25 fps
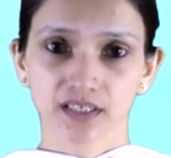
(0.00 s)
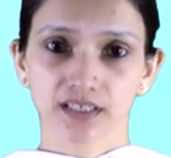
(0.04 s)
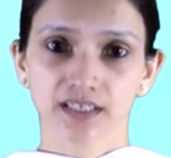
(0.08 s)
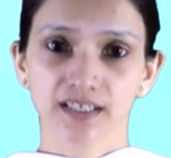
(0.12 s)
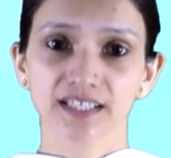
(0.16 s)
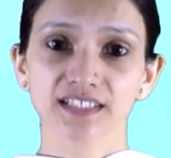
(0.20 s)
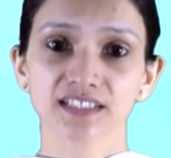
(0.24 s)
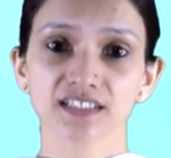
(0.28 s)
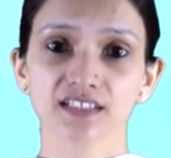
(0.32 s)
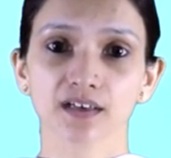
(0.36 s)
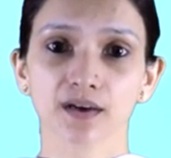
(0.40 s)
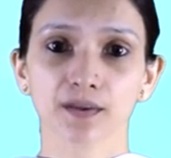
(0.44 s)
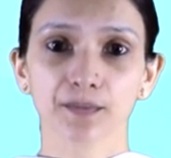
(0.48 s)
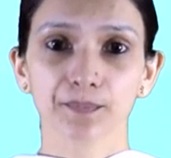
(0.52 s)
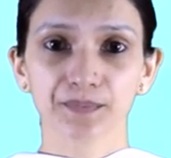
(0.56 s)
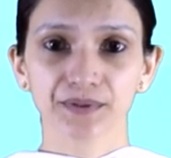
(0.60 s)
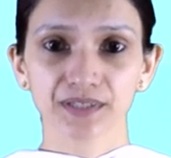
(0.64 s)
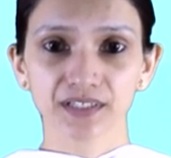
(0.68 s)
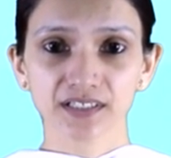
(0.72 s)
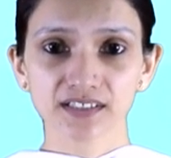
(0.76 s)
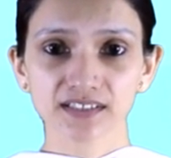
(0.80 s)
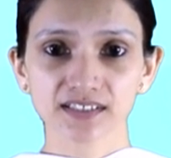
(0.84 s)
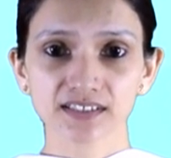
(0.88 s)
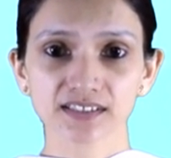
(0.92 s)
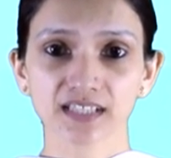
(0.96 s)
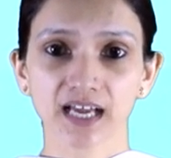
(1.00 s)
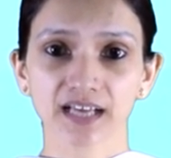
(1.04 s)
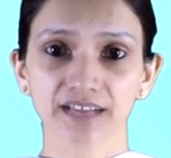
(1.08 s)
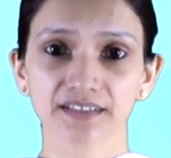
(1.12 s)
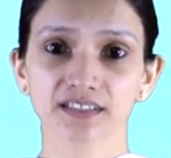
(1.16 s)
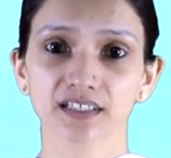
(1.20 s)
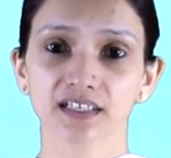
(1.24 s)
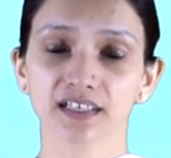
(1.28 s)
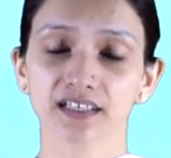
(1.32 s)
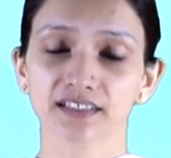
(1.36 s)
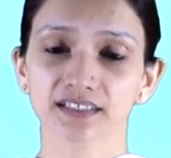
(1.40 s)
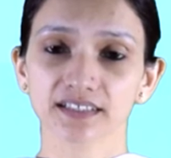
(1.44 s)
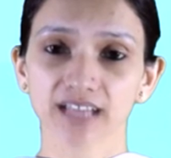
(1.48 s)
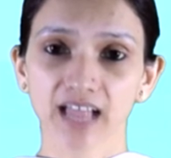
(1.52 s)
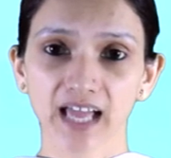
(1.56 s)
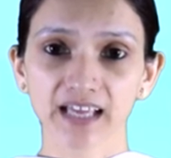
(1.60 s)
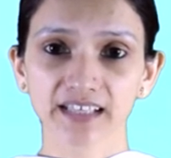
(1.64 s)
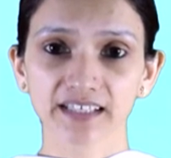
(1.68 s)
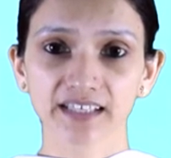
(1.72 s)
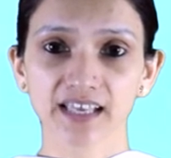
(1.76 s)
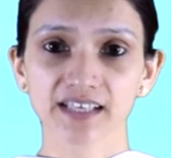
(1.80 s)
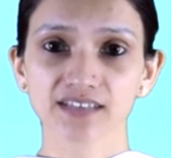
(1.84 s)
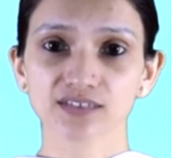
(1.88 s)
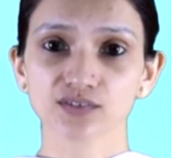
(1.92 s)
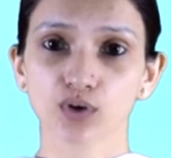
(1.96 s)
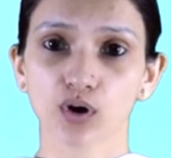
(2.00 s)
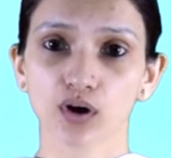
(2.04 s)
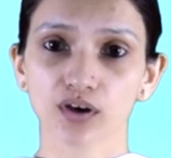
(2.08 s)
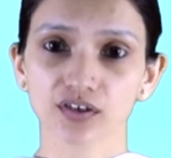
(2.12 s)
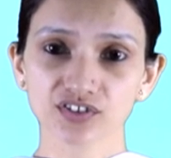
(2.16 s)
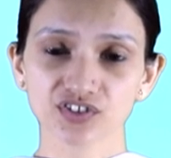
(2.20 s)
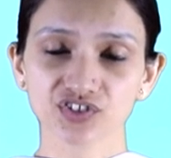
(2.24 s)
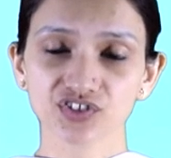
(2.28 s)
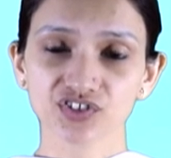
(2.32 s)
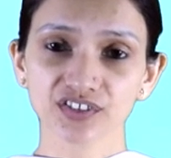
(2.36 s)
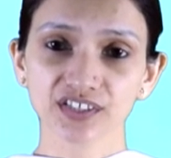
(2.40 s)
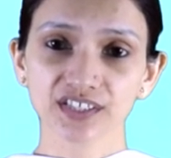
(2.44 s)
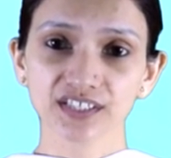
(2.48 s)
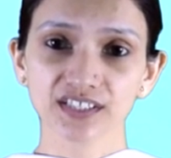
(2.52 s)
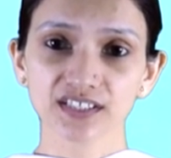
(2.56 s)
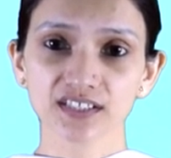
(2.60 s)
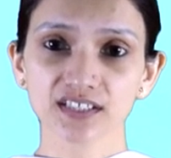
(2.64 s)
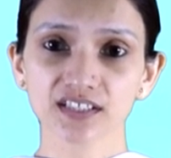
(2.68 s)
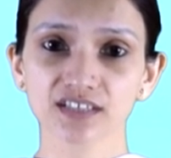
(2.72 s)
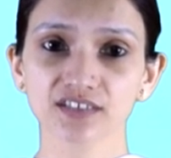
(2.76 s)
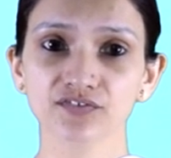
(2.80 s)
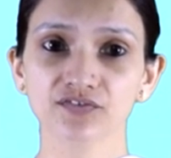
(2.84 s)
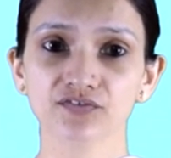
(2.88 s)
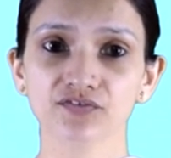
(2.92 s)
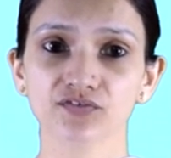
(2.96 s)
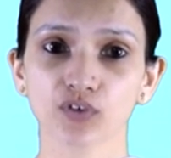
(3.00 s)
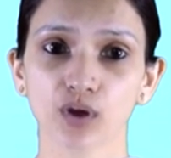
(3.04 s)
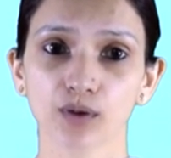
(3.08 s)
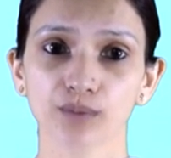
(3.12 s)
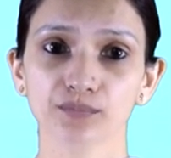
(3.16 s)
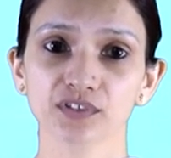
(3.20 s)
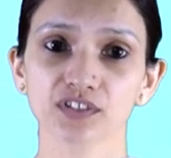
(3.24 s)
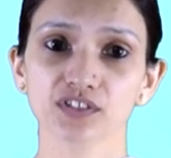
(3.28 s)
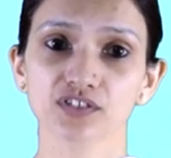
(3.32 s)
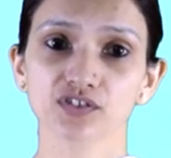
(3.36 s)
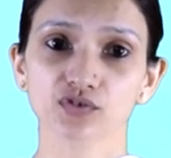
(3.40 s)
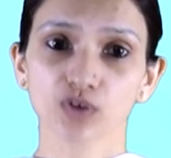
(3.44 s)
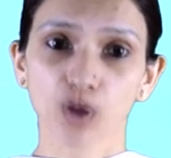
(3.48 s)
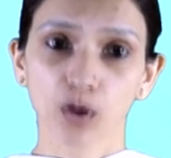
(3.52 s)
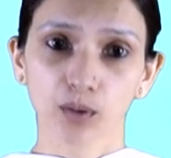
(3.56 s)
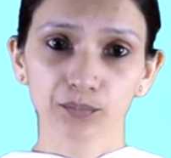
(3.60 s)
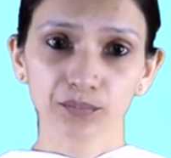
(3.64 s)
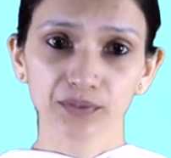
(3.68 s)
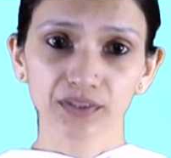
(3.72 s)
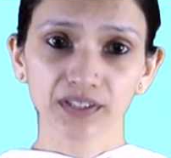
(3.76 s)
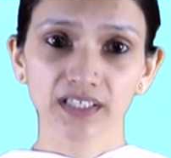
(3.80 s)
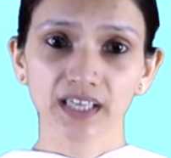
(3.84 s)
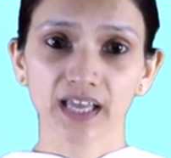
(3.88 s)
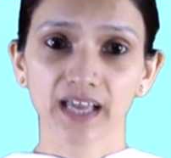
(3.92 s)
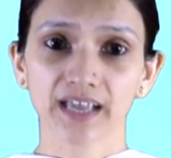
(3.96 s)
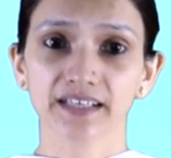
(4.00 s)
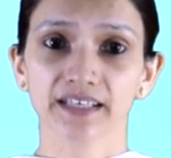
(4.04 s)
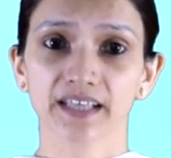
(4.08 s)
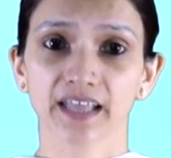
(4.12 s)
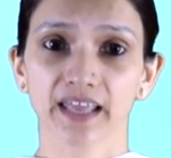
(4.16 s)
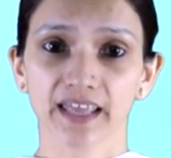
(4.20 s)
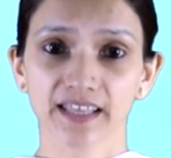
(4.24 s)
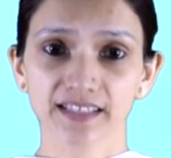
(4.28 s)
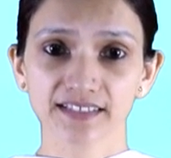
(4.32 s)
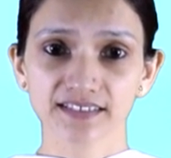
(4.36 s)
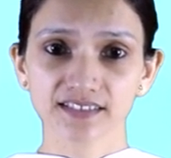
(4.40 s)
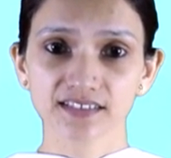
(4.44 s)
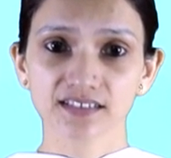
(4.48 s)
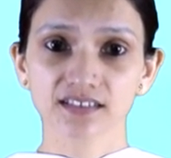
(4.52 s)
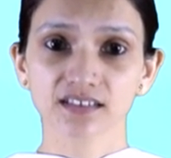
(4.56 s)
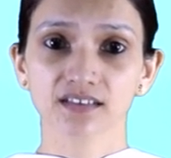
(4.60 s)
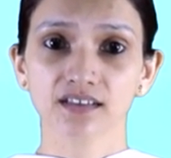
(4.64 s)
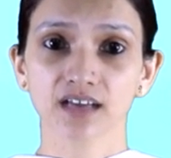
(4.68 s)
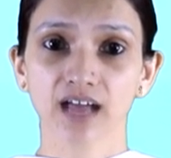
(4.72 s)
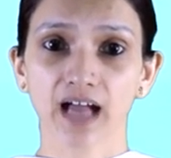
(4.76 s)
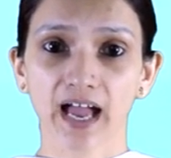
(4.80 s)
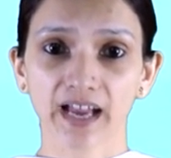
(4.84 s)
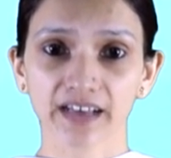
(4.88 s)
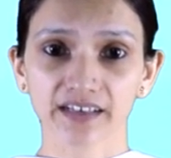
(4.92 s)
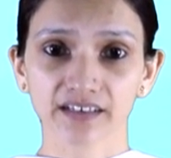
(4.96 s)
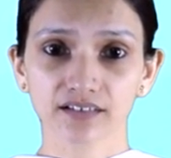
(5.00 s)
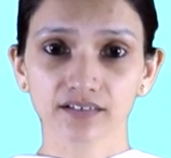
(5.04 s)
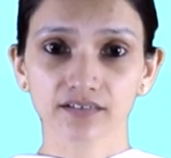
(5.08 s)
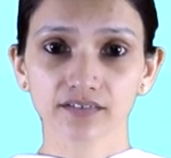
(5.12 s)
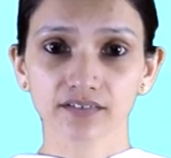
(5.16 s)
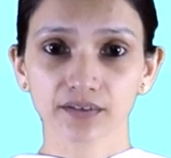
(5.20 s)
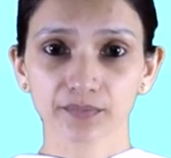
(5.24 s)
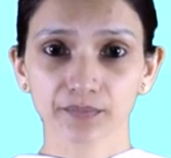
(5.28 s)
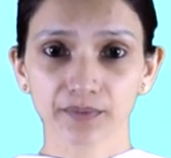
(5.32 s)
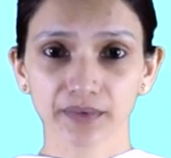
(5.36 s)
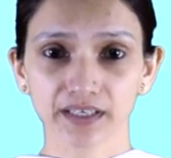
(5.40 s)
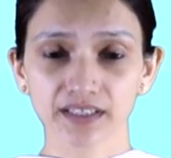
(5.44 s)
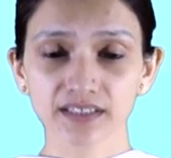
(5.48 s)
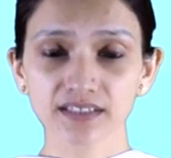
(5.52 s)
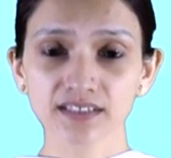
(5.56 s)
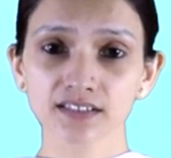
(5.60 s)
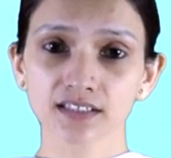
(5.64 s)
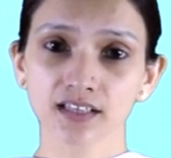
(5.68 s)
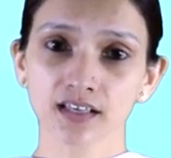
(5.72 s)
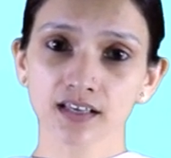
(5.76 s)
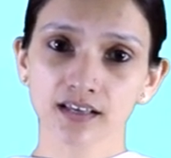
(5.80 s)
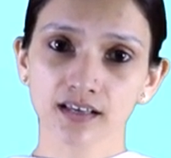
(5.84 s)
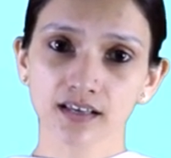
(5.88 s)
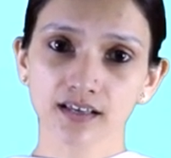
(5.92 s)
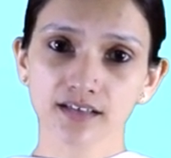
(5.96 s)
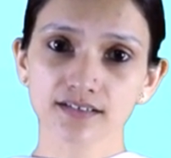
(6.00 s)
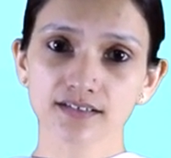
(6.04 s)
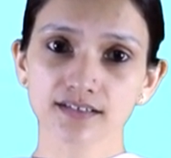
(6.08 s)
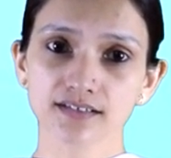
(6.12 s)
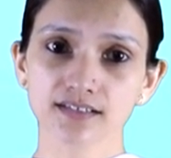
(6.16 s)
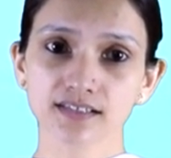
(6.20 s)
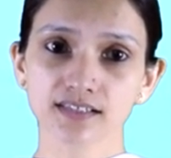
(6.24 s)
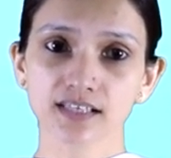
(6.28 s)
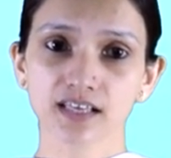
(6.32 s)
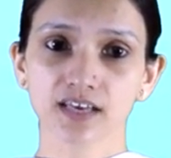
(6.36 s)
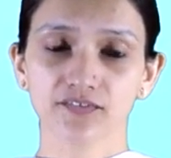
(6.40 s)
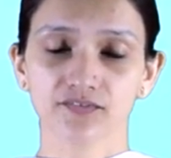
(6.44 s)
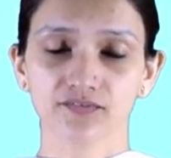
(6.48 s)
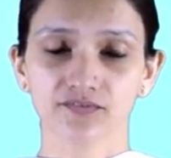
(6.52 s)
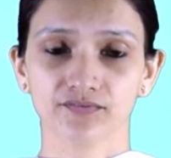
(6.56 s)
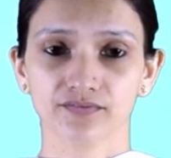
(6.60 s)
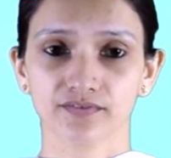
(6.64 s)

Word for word: It appears that the attack has originated from the zombie and hence the hacker remains safe.